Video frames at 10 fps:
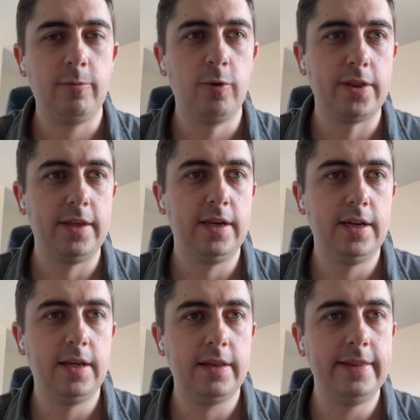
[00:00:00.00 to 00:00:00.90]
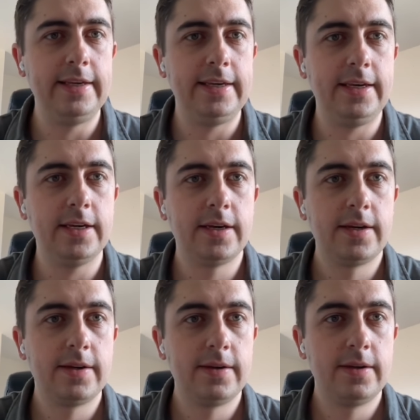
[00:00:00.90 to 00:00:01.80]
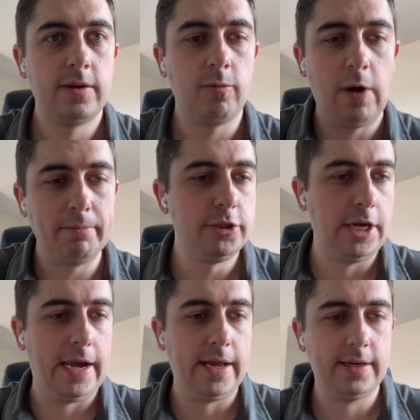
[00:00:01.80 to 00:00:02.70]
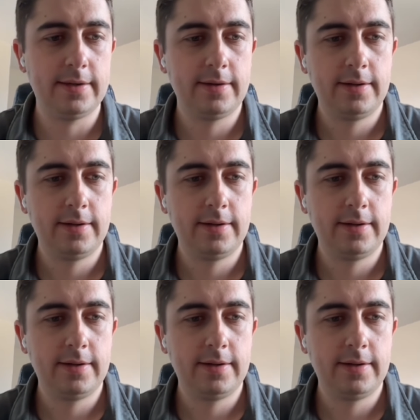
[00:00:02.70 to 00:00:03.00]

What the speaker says: within the web chat